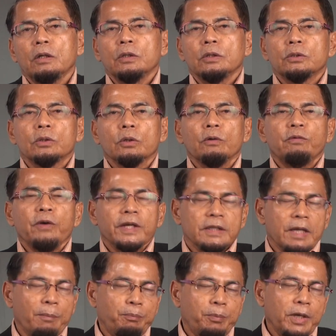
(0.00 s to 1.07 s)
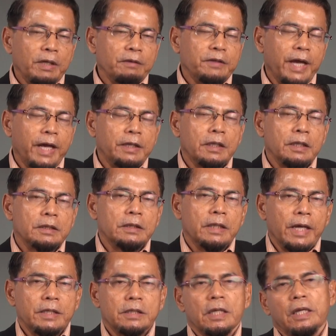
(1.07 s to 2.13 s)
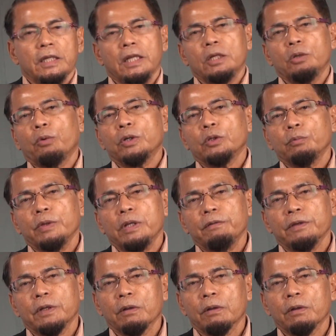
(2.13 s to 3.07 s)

So for example, if the atheists, they say they don't want to believe in